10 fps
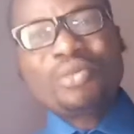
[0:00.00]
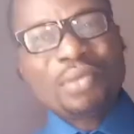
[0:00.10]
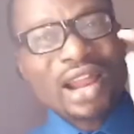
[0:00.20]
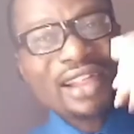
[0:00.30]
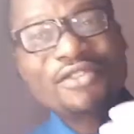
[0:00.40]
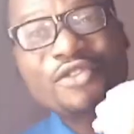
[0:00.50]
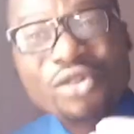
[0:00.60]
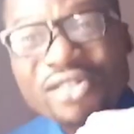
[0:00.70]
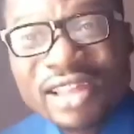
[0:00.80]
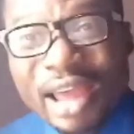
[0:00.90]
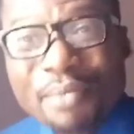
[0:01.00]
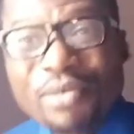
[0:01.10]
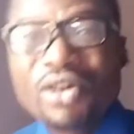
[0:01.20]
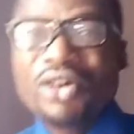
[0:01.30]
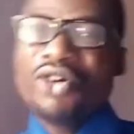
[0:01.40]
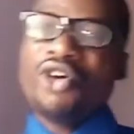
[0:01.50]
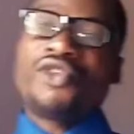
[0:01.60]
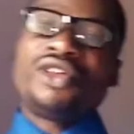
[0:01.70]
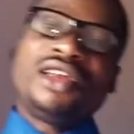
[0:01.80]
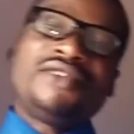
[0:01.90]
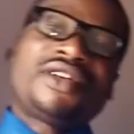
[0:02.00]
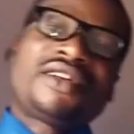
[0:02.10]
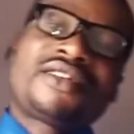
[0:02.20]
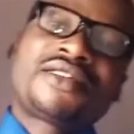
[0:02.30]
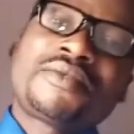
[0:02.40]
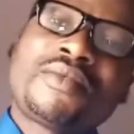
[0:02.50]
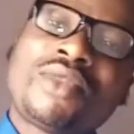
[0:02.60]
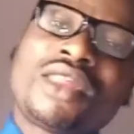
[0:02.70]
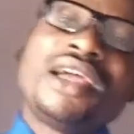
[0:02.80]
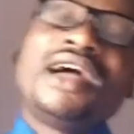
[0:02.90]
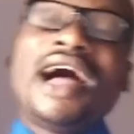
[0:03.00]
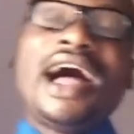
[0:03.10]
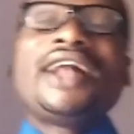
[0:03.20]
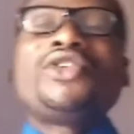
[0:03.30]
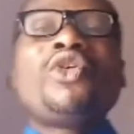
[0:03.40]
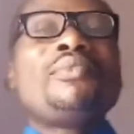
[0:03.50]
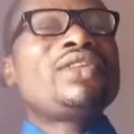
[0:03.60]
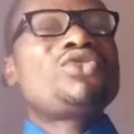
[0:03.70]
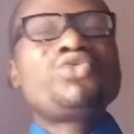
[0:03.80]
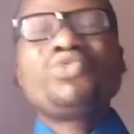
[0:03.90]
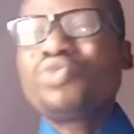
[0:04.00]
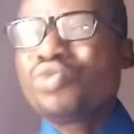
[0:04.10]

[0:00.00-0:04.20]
Number, that's the first step of your deliverance. And number two,